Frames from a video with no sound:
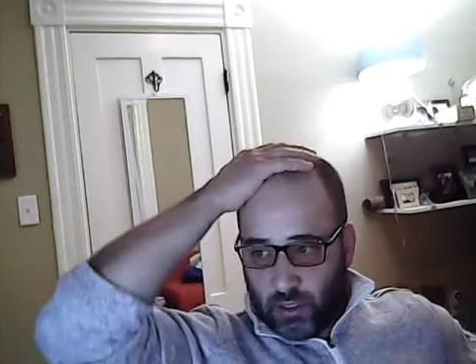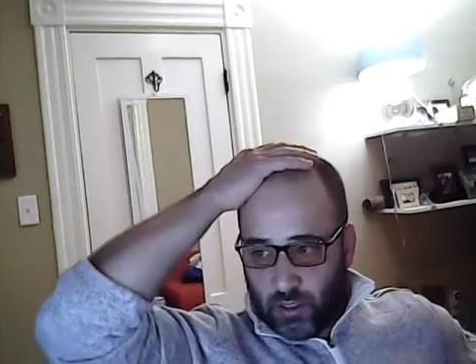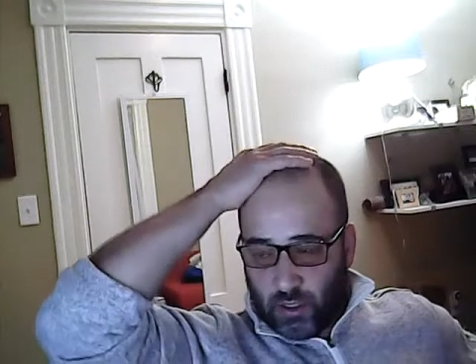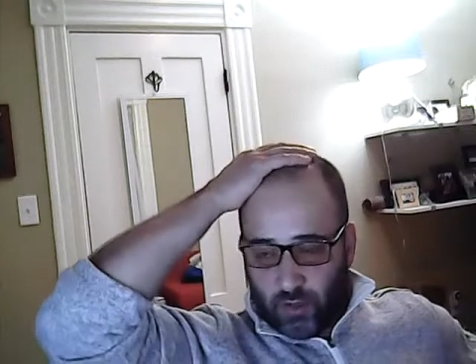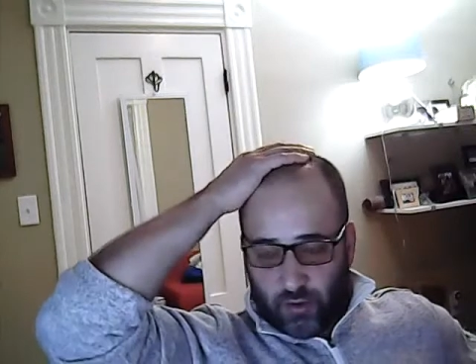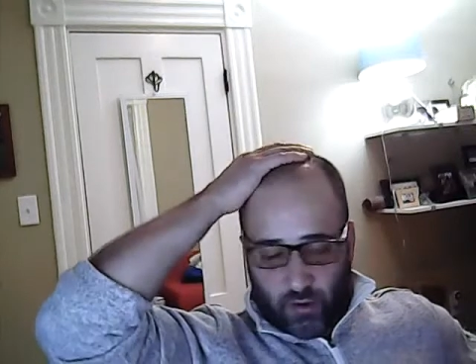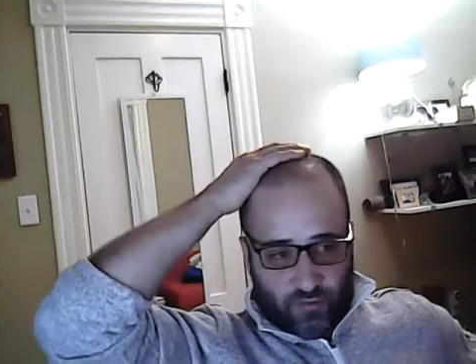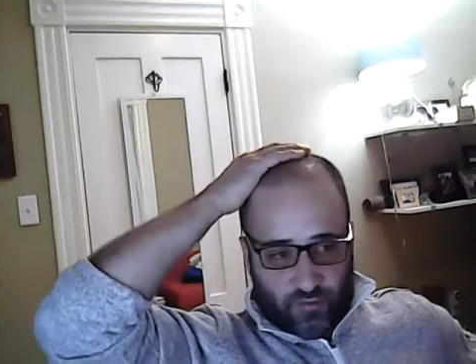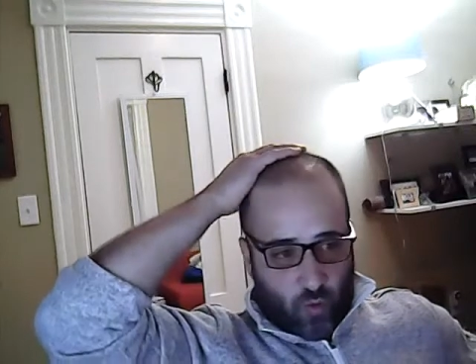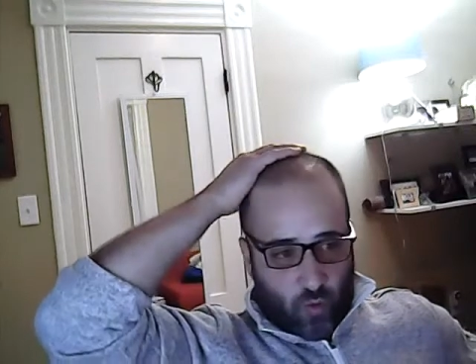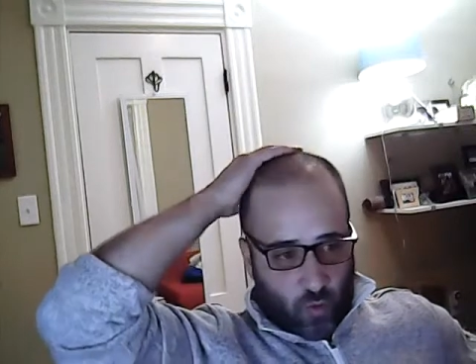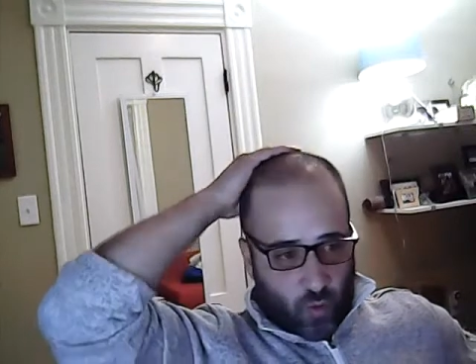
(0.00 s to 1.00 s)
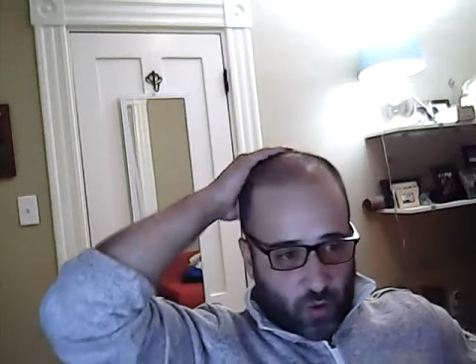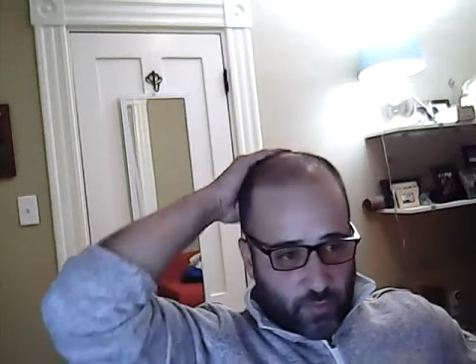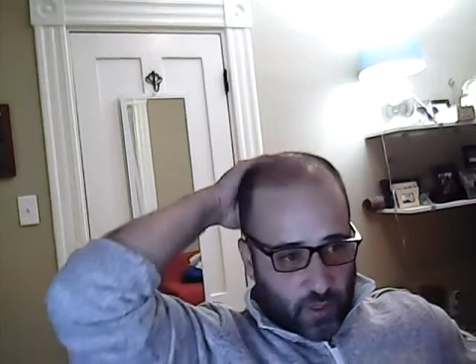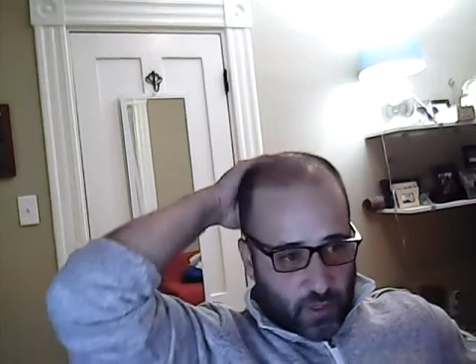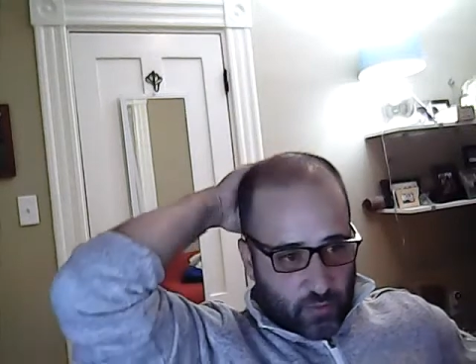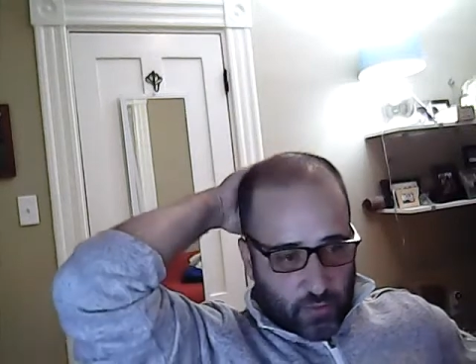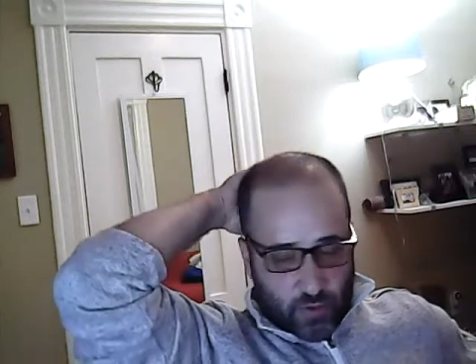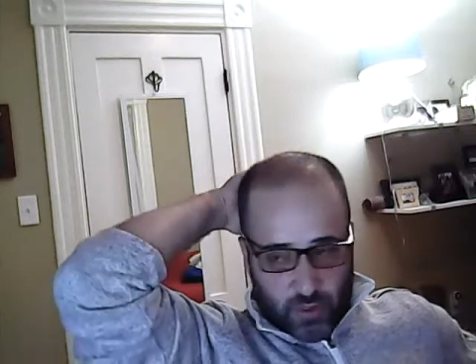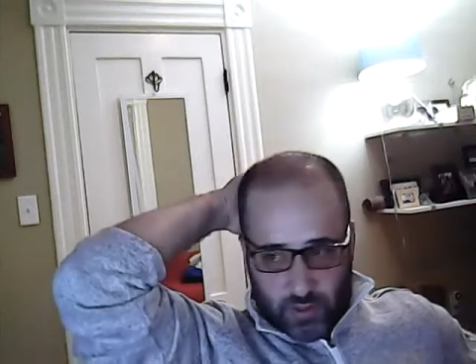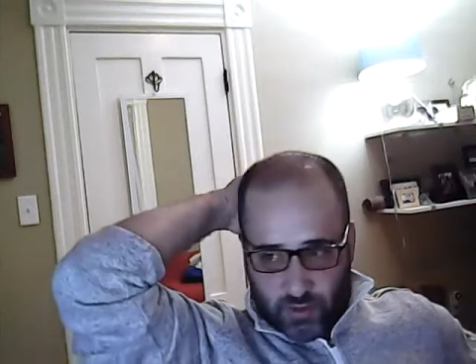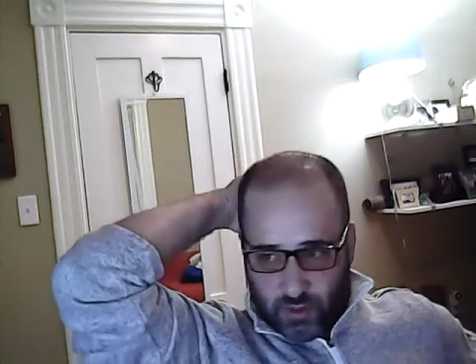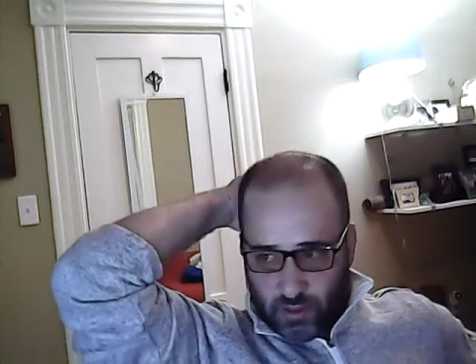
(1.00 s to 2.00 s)
There are 4 1-bedroom
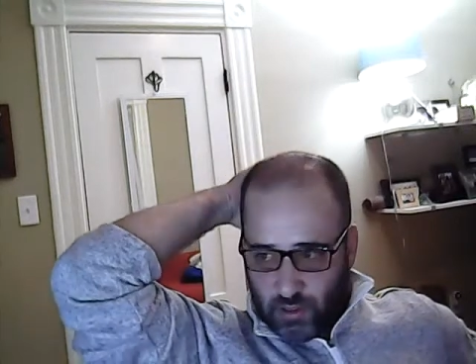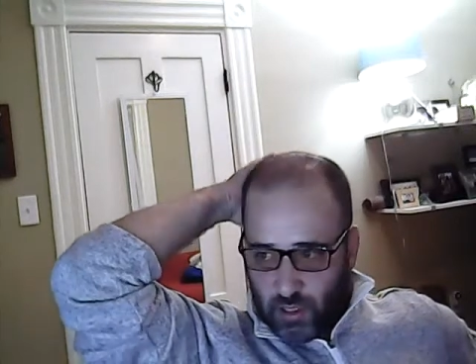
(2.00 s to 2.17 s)
units